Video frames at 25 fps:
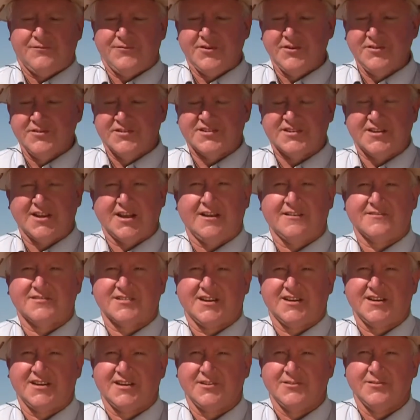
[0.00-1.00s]
foodstuffs
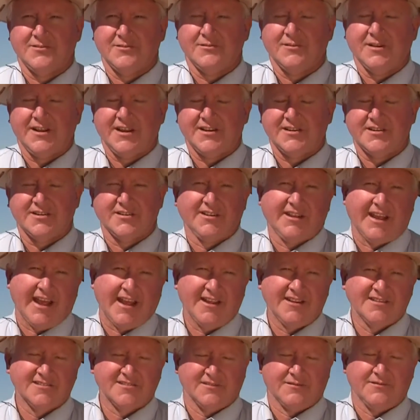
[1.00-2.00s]
into into
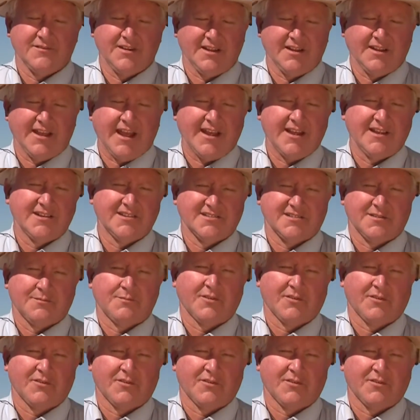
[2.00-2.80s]
gains of gains in